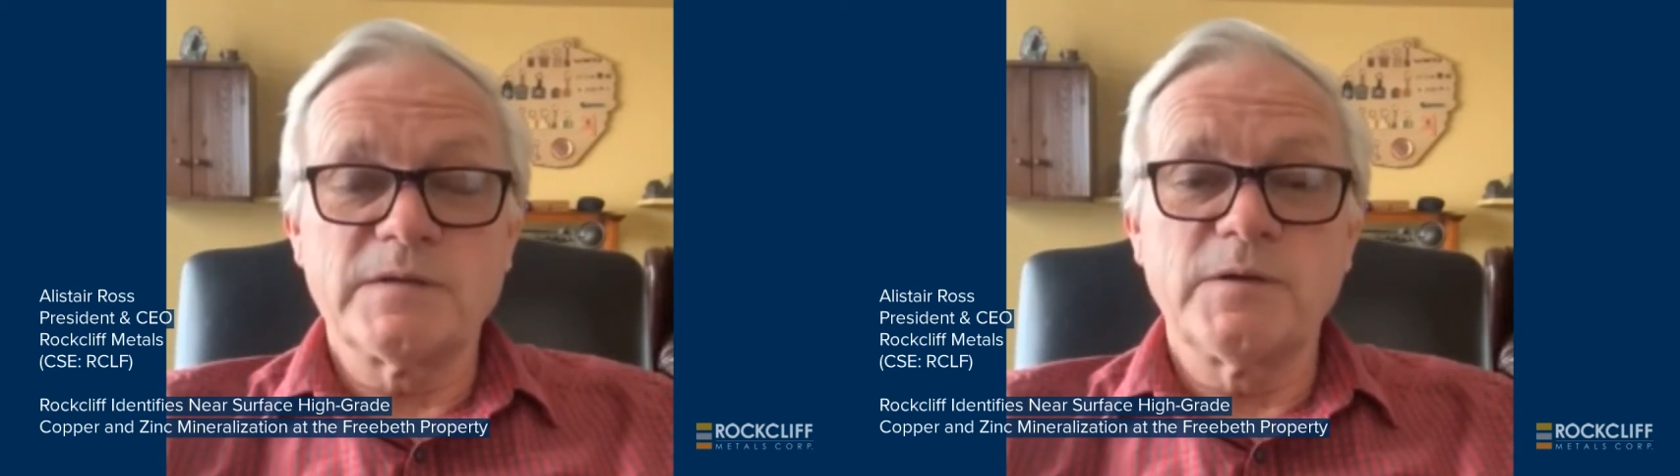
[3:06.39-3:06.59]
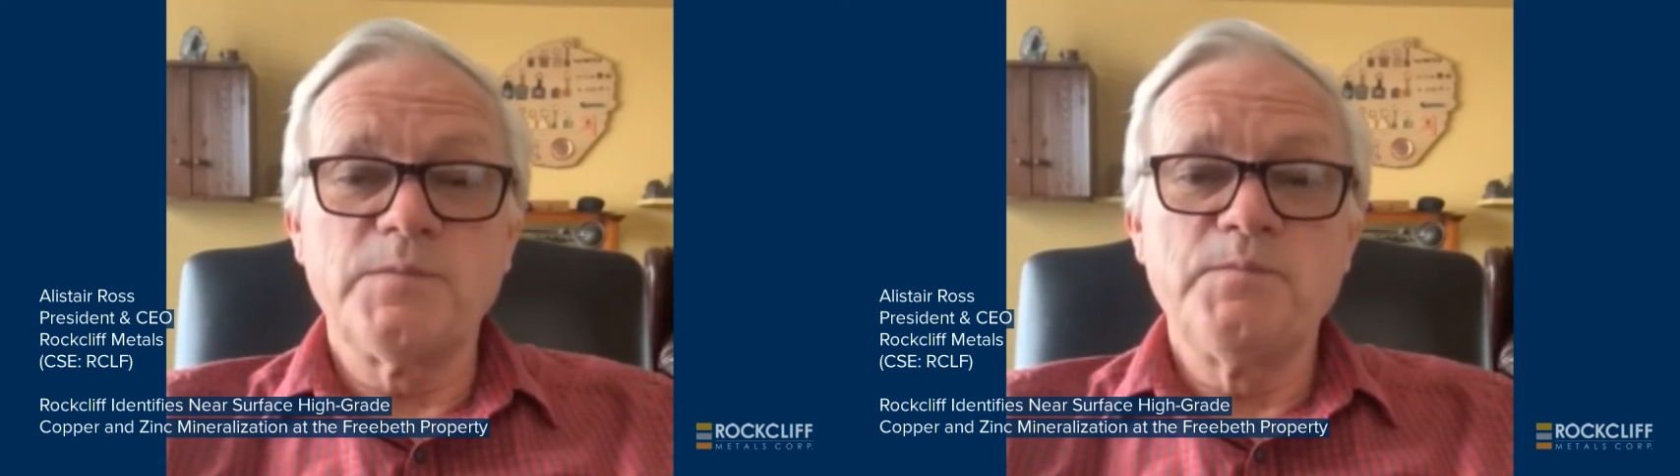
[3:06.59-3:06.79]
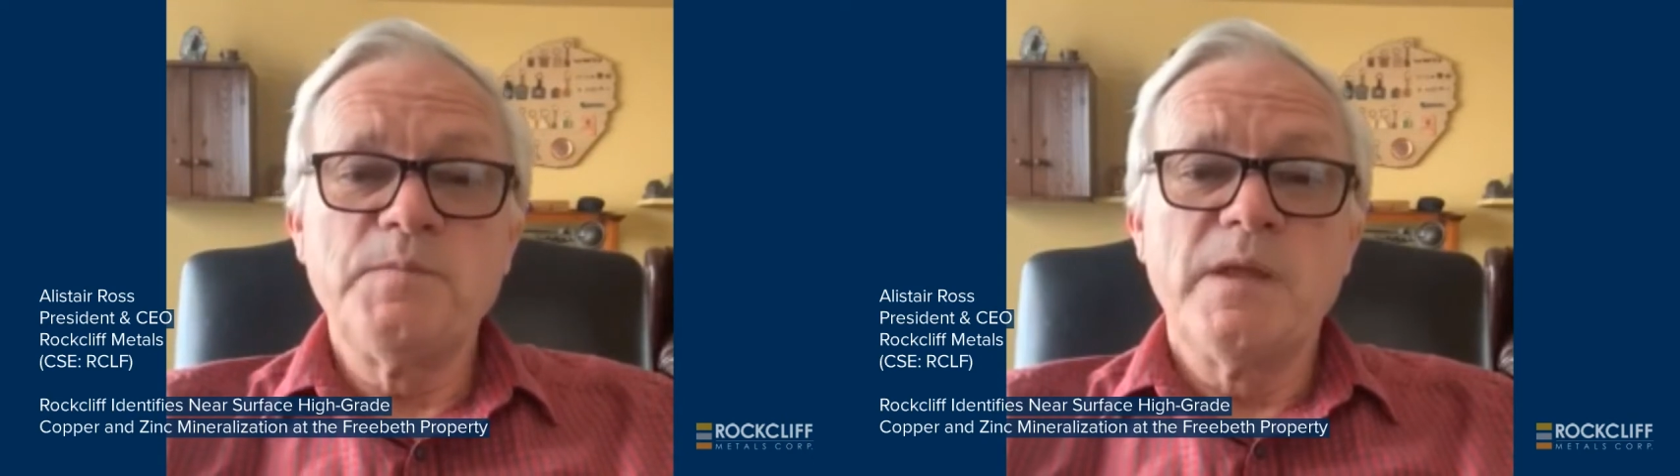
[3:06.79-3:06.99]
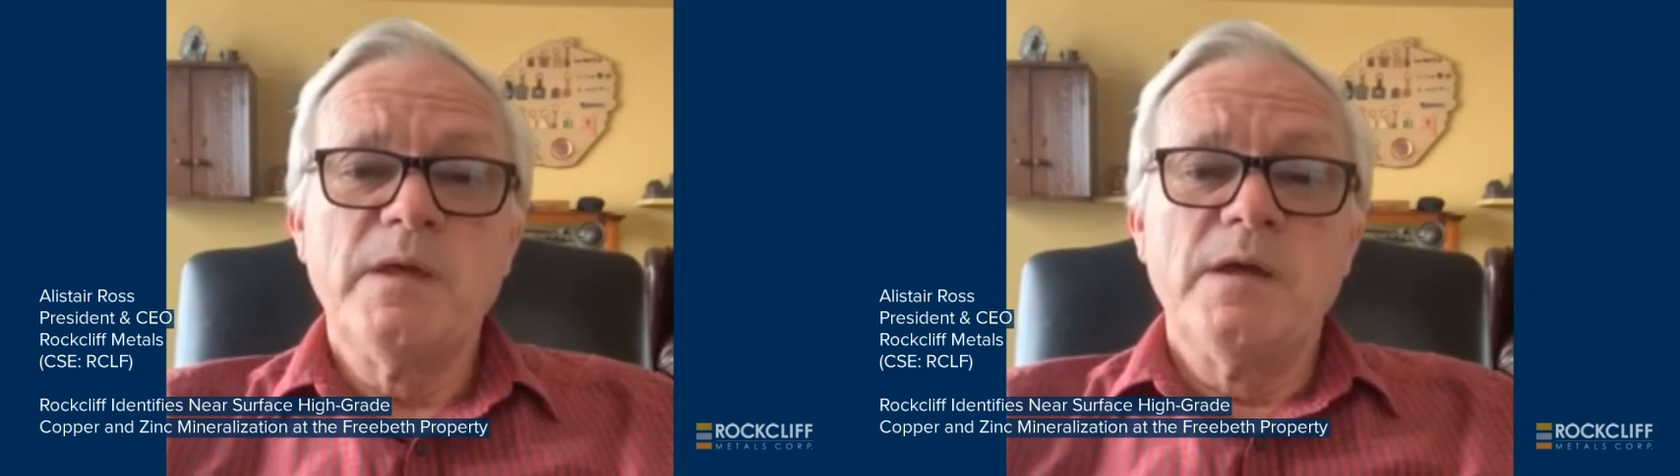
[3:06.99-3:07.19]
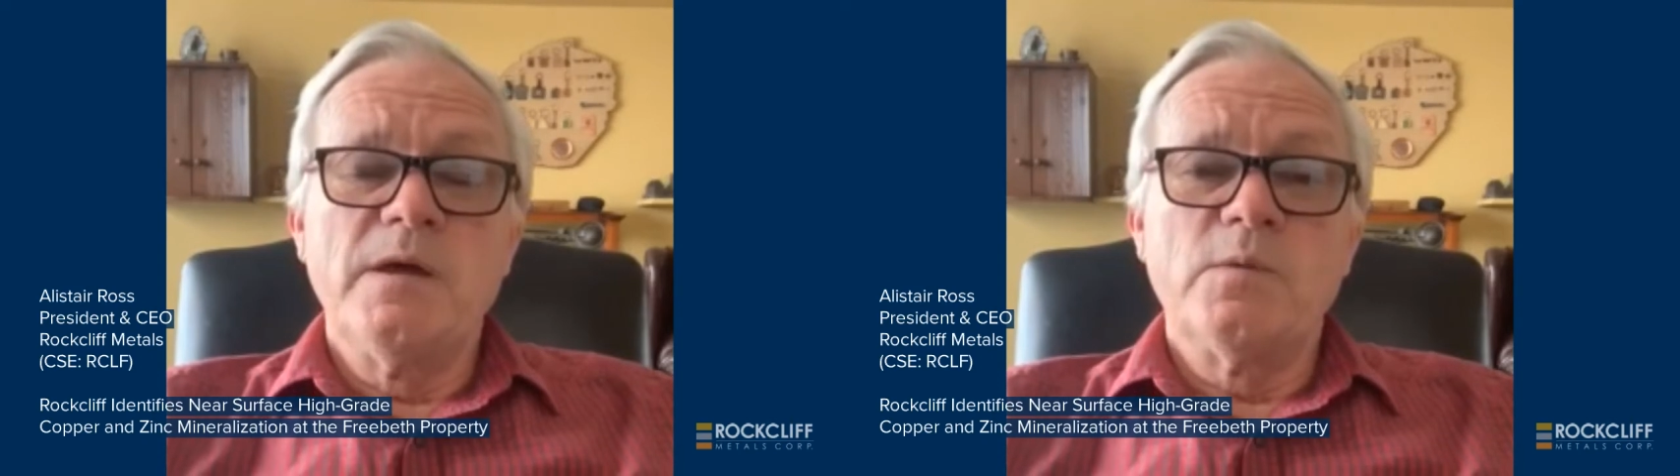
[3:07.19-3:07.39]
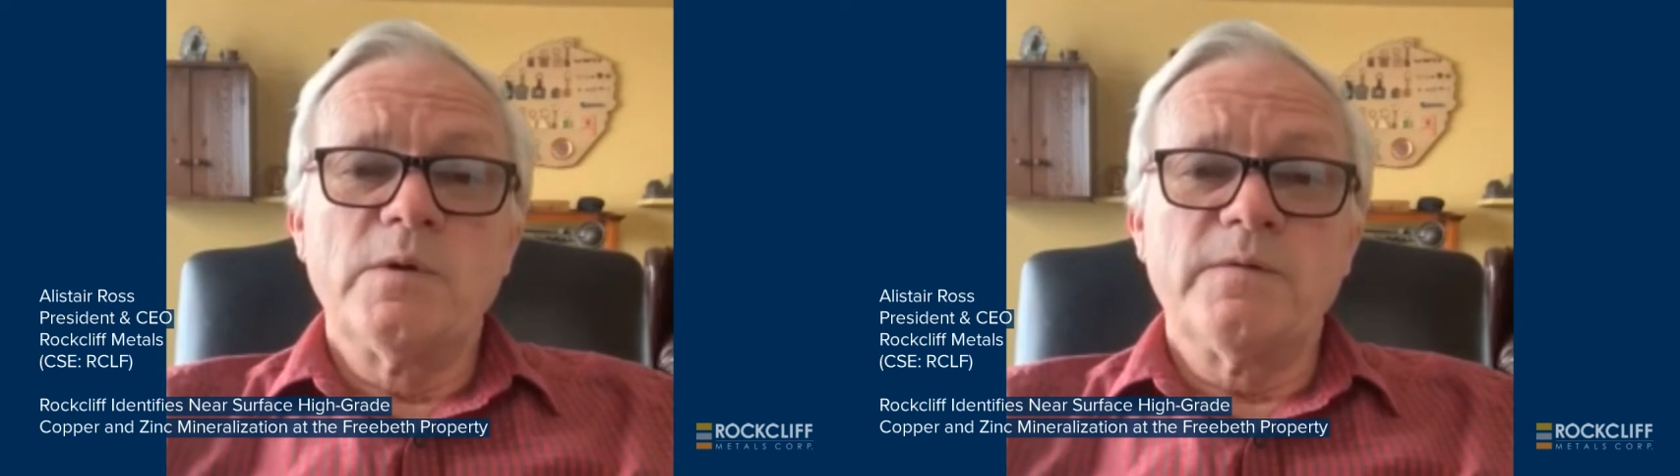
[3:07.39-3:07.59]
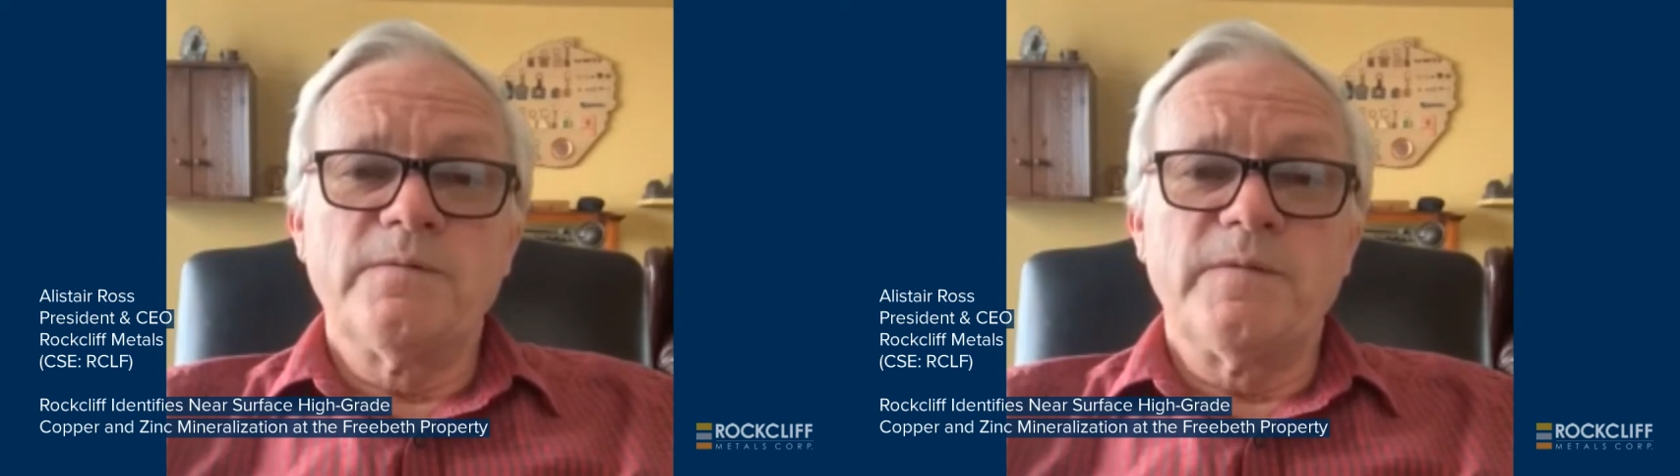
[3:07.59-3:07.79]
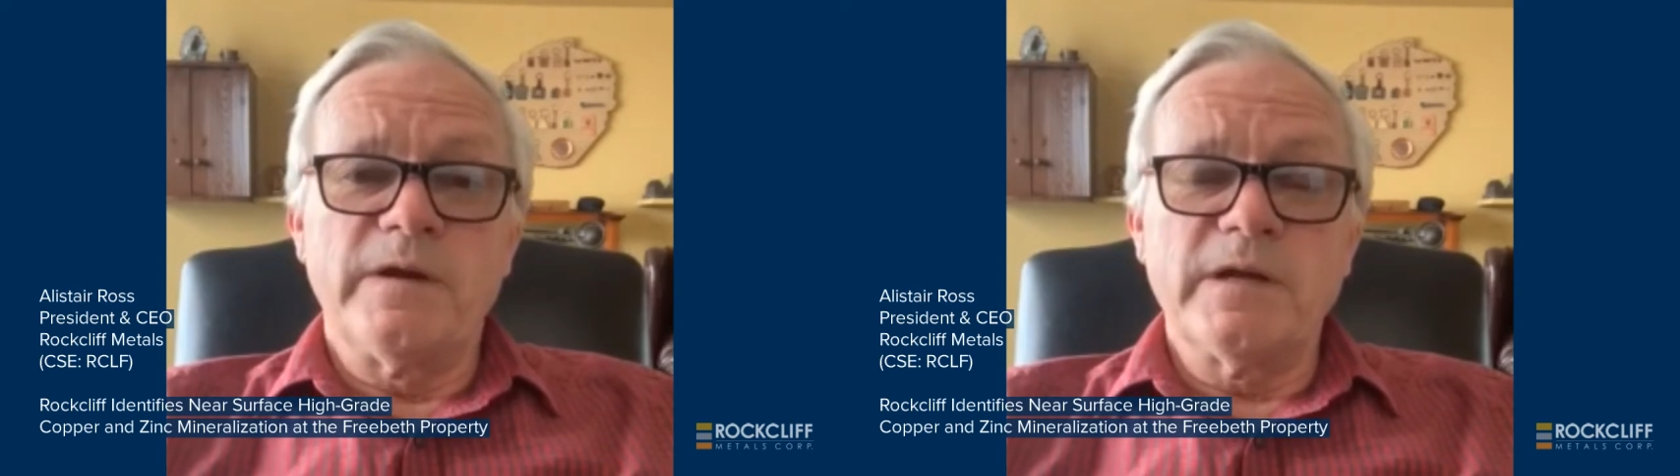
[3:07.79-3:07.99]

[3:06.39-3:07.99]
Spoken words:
So we're very